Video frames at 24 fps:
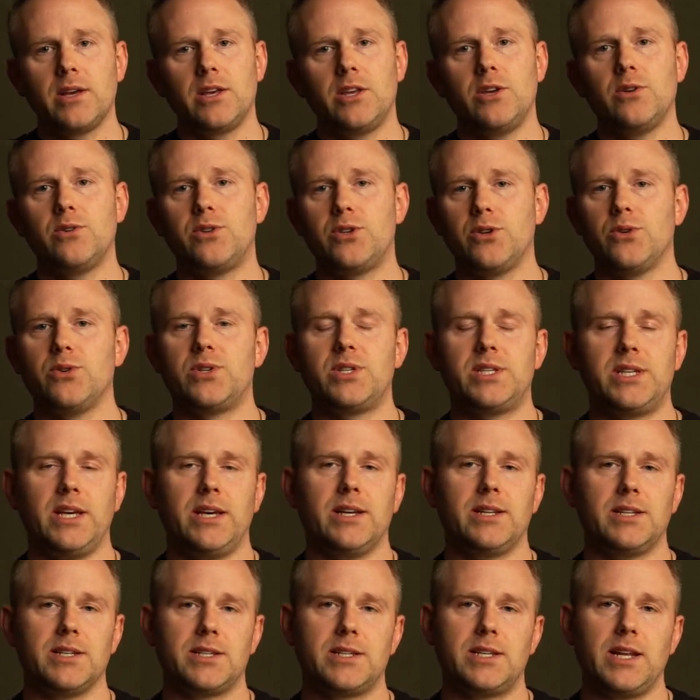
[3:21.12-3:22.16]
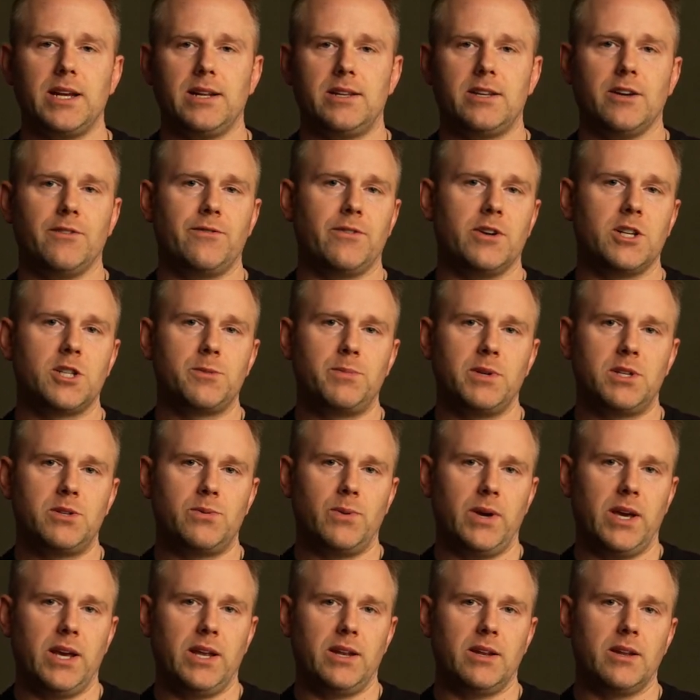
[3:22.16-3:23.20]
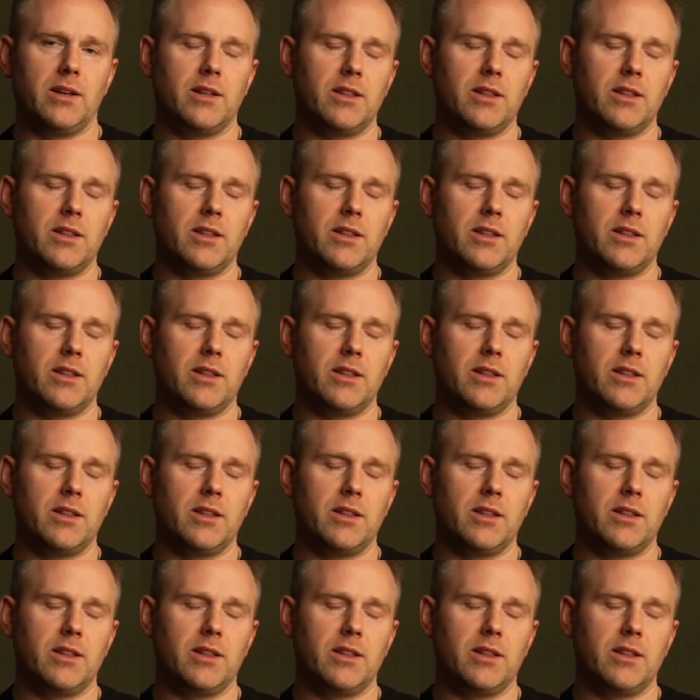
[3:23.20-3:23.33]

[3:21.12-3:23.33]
you do see a distinct difference between